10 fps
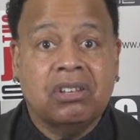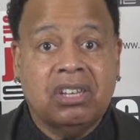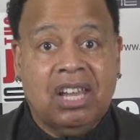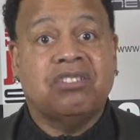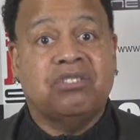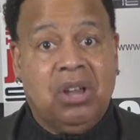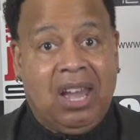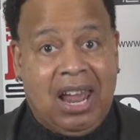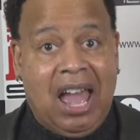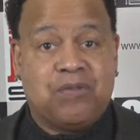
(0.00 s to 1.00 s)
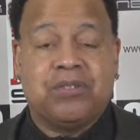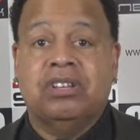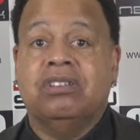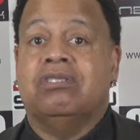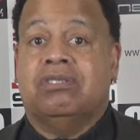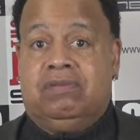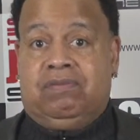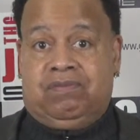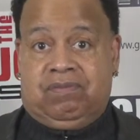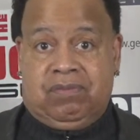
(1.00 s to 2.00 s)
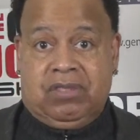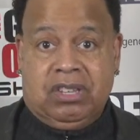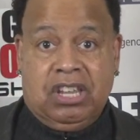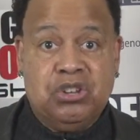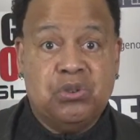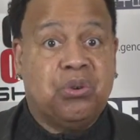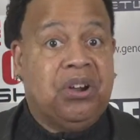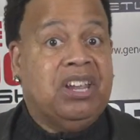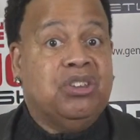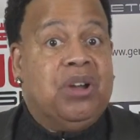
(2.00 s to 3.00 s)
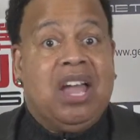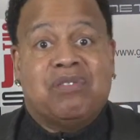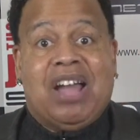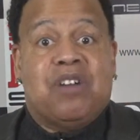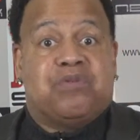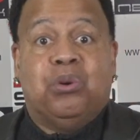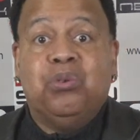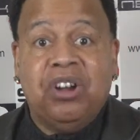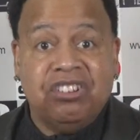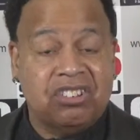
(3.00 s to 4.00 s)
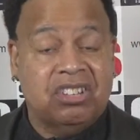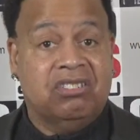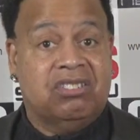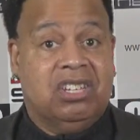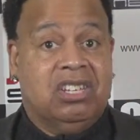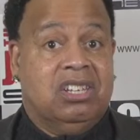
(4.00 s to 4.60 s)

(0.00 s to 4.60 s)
Yes, you had Africans. In Ukraine, you have Afro-Russians,